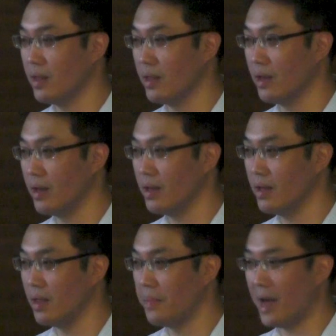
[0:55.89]

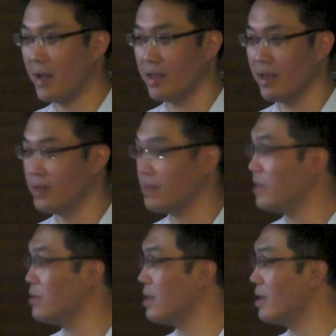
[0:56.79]
the body,
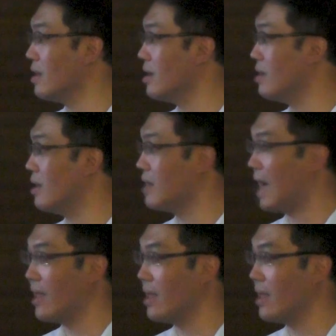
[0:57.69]
especially the